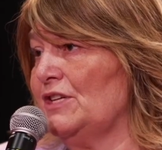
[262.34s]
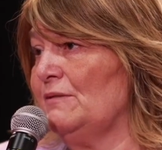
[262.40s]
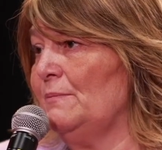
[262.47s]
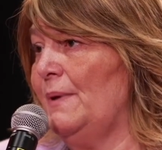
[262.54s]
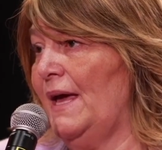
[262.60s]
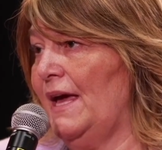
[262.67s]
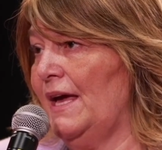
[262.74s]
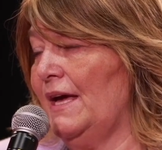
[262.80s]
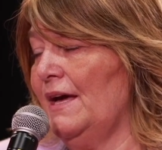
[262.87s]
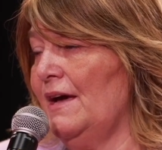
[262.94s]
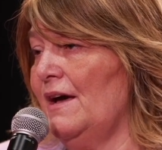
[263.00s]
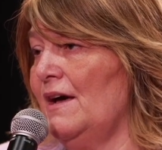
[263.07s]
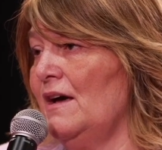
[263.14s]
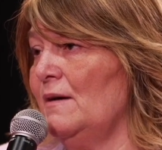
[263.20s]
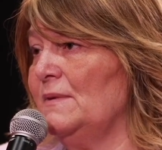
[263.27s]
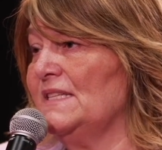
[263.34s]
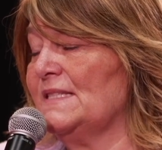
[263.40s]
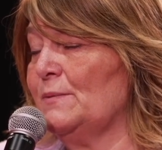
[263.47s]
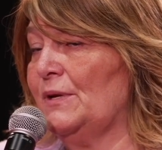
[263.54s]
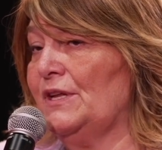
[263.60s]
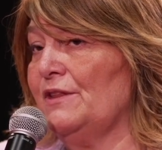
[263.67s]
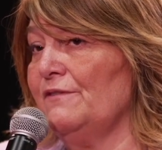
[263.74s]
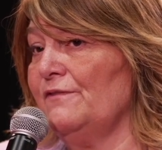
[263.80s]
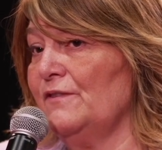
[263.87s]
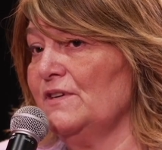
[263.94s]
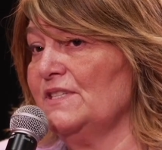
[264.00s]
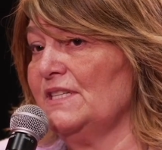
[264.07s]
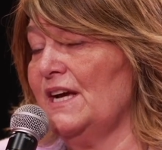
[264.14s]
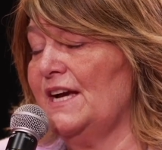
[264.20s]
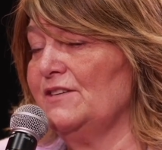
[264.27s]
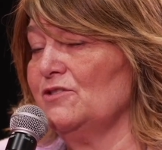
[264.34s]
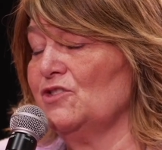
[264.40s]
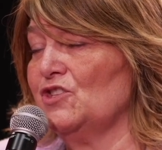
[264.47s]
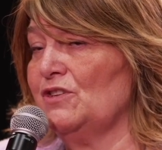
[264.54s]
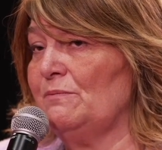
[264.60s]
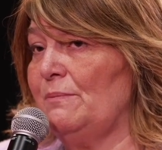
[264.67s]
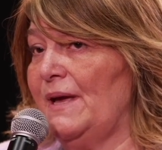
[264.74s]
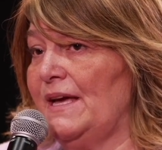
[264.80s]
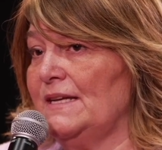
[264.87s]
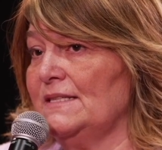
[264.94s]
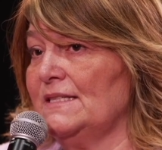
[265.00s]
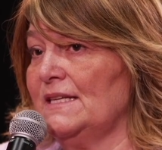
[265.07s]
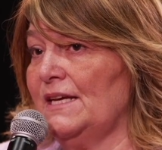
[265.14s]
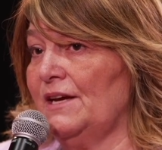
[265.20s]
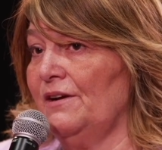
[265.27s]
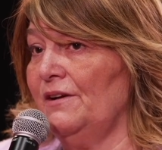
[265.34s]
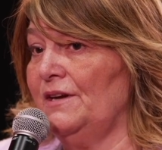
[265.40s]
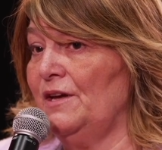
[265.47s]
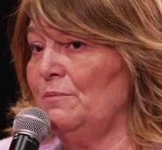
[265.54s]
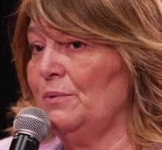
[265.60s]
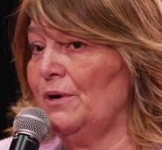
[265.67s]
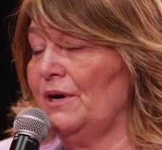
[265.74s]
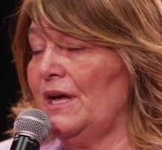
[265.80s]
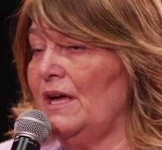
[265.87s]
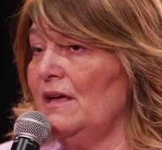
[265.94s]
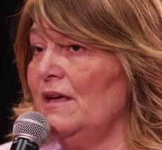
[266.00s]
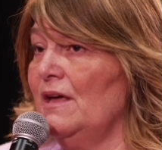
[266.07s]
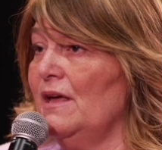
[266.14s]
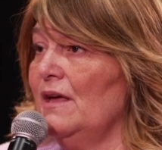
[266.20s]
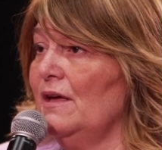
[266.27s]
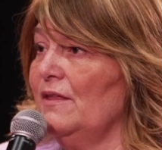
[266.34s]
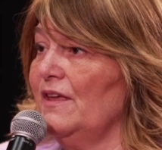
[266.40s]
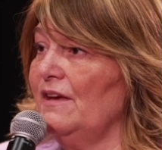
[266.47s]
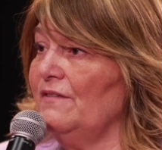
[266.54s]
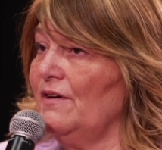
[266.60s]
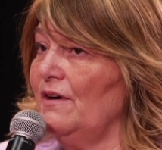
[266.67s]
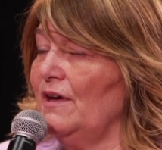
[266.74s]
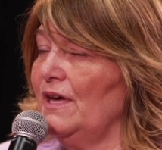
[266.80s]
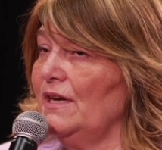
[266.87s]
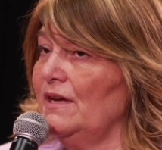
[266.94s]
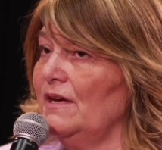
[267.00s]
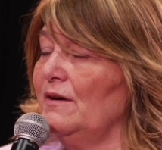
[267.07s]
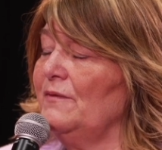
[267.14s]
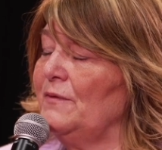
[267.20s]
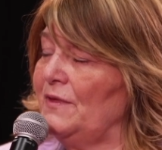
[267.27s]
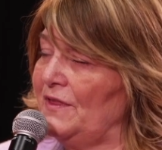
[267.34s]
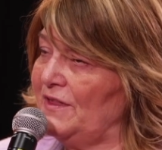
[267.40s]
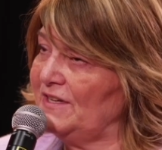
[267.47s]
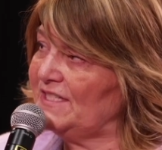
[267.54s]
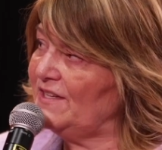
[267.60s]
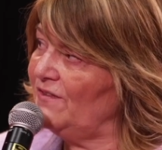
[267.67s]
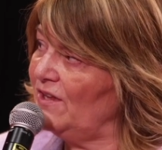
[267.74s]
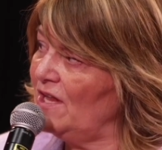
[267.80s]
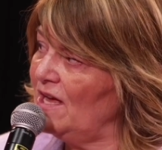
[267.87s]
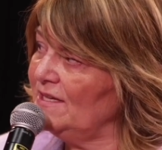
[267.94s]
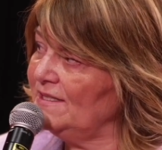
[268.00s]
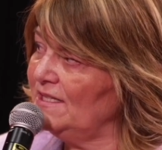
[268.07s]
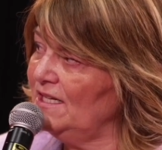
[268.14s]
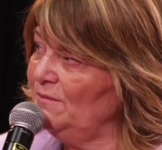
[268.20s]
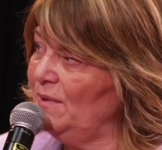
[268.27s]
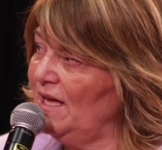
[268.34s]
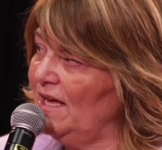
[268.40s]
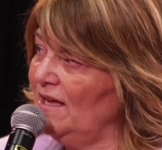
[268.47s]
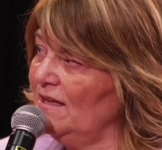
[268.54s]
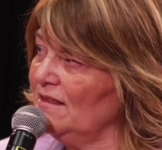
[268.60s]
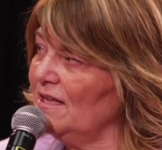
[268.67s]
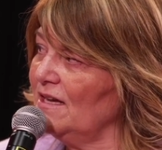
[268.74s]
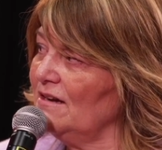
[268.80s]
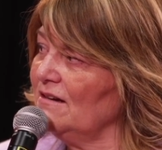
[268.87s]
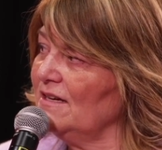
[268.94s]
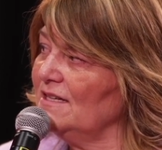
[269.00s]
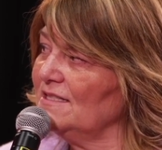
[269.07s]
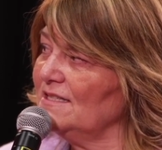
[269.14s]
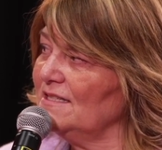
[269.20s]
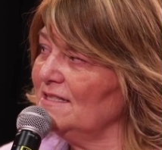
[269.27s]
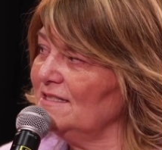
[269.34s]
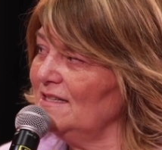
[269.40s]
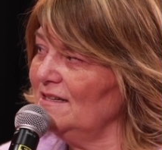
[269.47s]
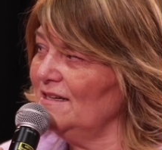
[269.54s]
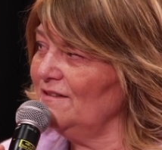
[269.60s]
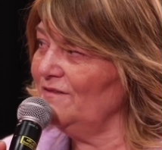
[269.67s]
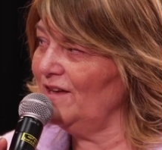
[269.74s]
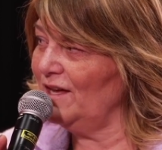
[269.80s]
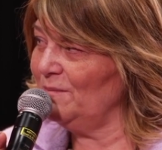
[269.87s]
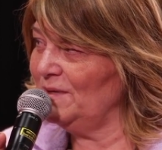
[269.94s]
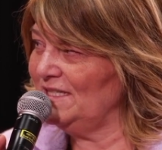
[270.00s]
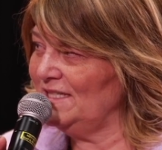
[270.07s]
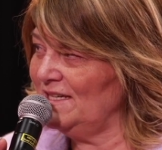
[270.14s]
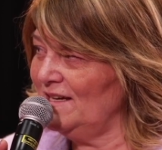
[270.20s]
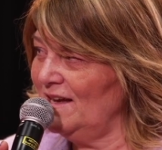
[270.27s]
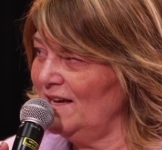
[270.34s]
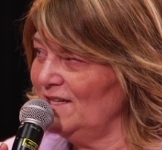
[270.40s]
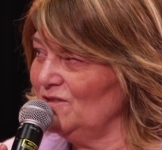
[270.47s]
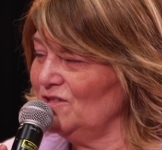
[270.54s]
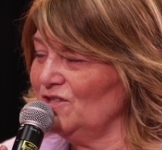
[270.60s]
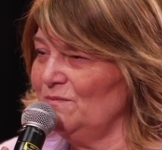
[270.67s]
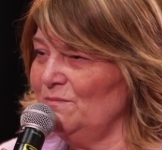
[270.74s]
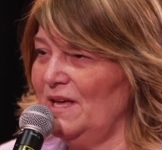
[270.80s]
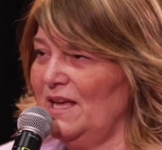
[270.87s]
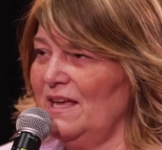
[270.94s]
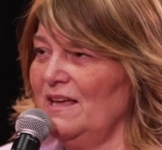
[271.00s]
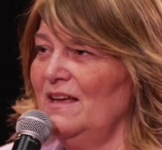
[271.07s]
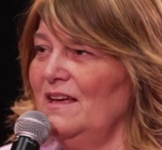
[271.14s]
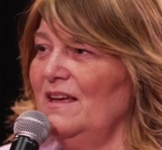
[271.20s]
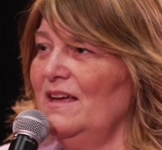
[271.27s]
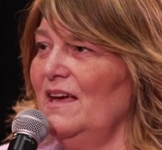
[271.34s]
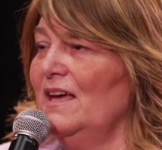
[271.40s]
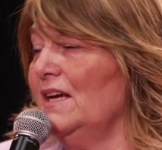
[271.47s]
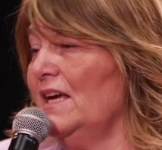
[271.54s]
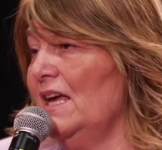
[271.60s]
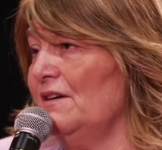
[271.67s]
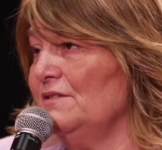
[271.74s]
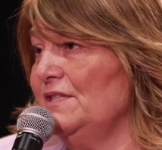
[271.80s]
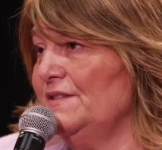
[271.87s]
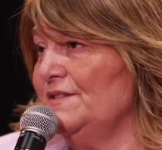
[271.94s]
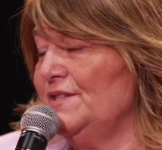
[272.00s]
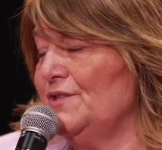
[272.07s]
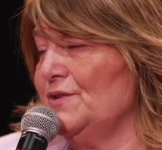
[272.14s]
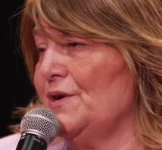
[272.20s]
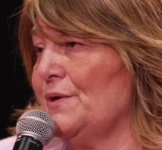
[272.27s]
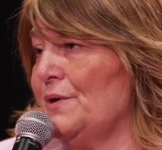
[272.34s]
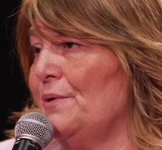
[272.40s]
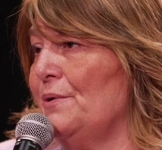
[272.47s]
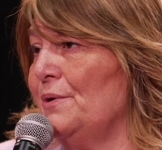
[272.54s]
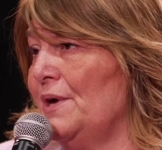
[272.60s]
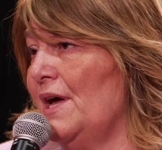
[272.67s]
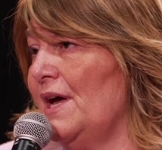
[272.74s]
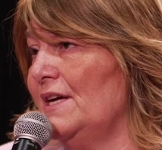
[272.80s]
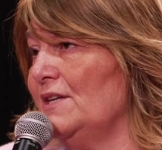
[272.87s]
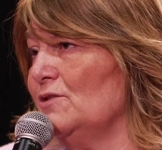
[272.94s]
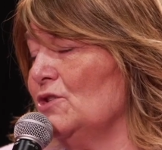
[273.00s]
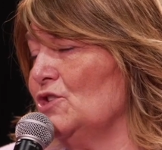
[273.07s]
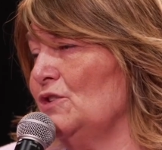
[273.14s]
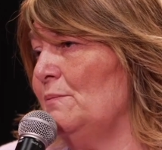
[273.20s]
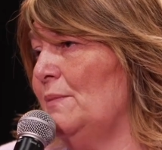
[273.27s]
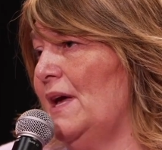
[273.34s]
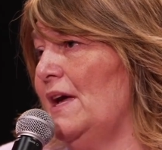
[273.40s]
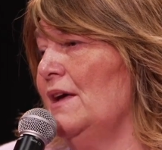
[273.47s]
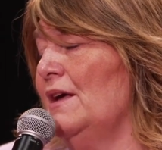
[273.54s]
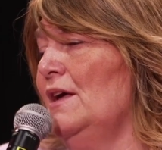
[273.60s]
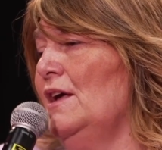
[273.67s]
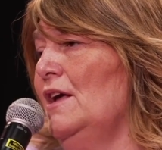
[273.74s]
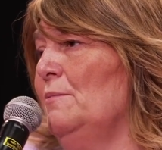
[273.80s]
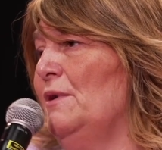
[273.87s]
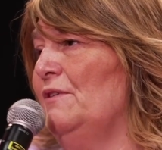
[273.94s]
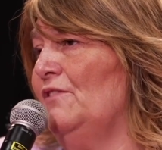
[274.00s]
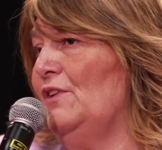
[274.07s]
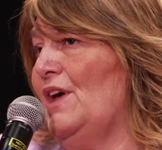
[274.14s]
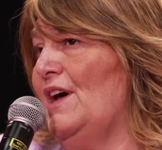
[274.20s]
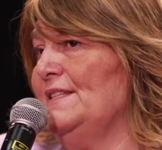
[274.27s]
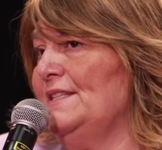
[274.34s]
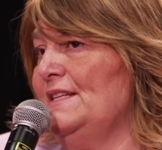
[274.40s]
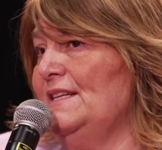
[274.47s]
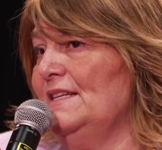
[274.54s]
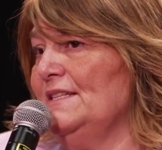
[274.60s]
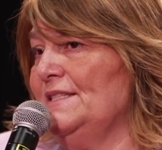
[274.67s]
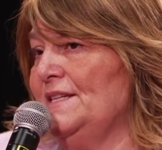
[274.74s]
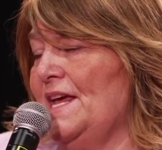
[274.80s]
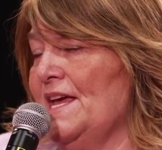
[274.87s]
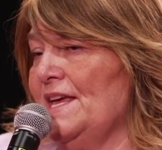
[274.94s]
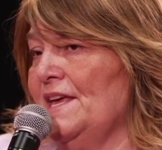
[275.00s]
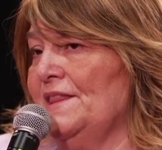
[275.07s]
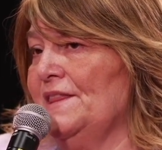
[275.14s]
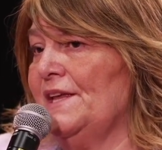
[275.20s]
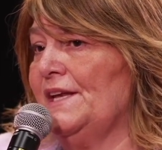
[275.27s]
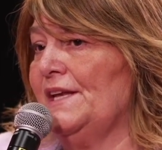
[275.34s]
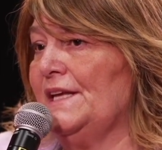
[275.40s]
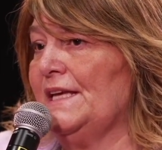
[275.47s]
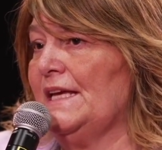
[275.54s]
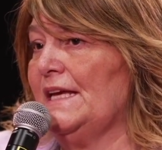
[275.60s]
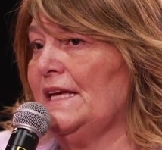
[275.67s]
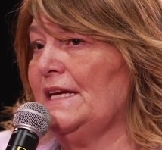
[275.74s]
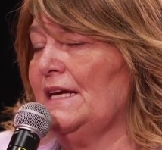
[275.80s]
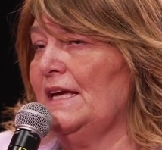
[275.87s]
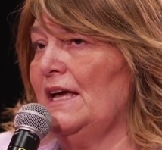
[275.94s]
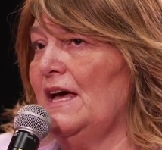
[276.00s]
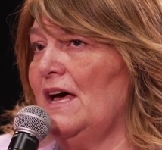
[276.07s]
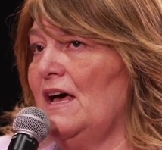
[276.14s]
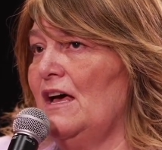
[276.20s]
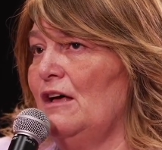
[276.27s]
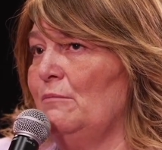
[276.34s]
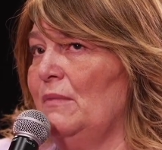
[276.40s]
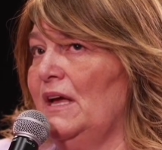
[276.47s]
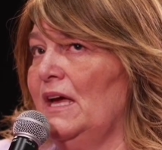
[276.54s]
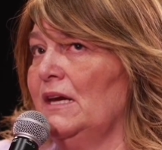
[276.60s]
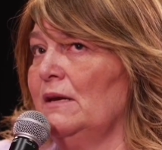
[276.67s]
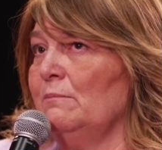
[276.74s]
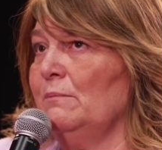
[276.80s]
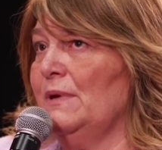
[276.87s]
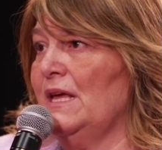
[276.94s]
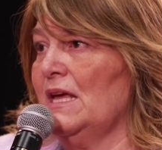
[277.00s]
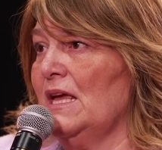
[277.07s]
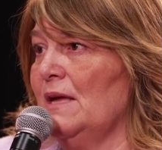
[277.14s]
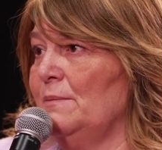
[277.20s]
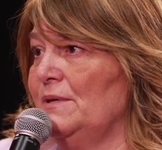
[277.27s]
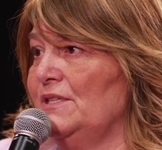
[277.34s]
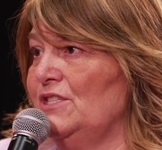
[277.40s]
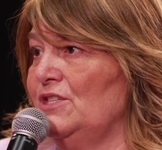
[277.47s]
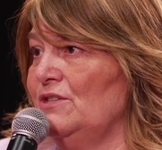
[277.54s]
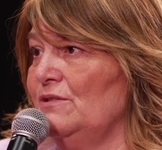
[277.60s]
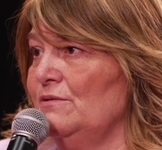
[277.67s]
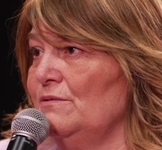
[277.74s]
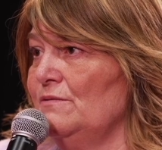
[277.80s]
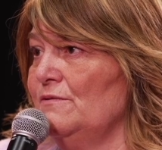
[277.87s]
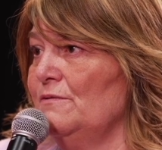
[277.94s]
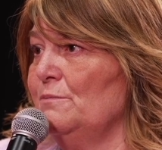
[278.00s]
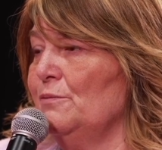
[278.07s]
bay. It's one of the first hydrogen bays here in Alberta. They've got, there's a Velocity Bay, there is a City of Edmonton Hydrogen Bay, and a County of Strathcona Hydrogen Bay. But Velocity is taking the lead and being able to